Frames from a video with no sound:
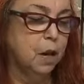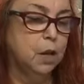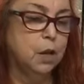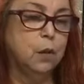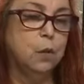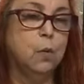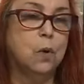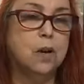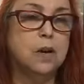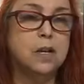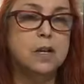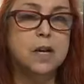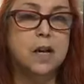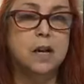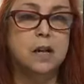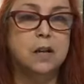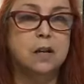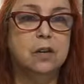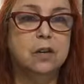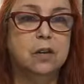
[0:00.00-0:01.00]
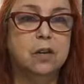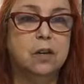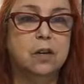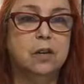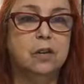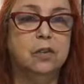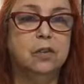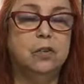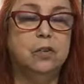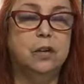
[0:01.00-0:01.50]
You want to take into
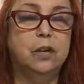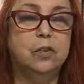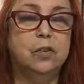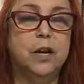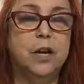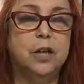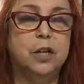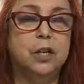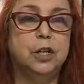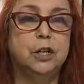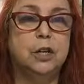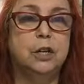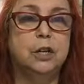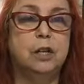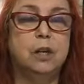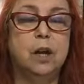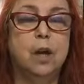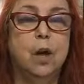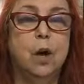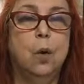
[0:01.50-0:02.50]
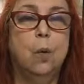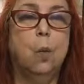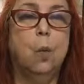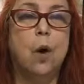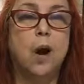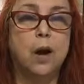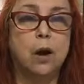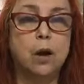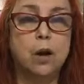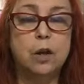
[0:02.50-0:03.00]
consideration
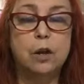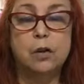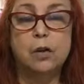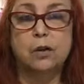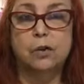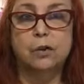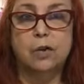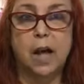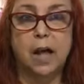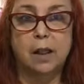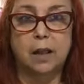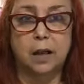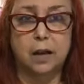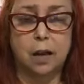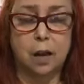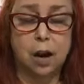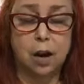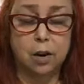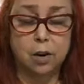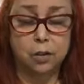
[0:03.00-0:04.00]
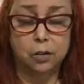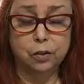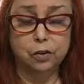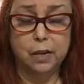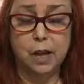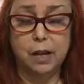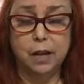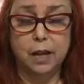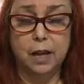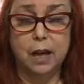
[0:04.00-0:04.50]
where you're selling. Are you
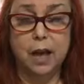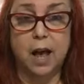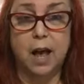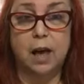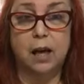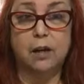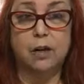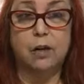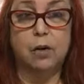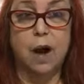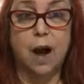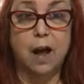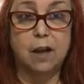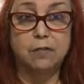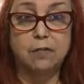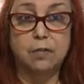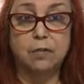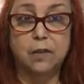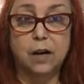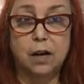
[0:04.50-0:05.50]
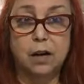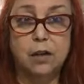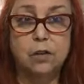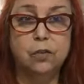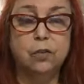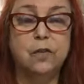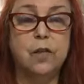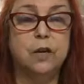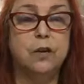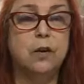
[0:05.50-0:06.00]
selling at craft
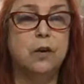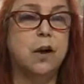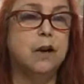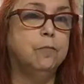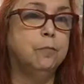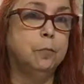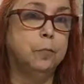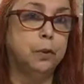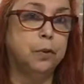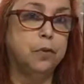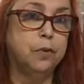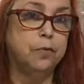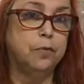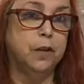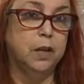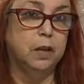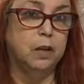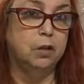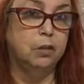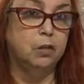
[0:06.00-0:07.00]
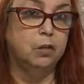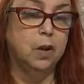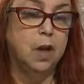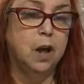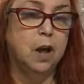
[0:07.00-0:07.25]
fairs? Then you have booth fees.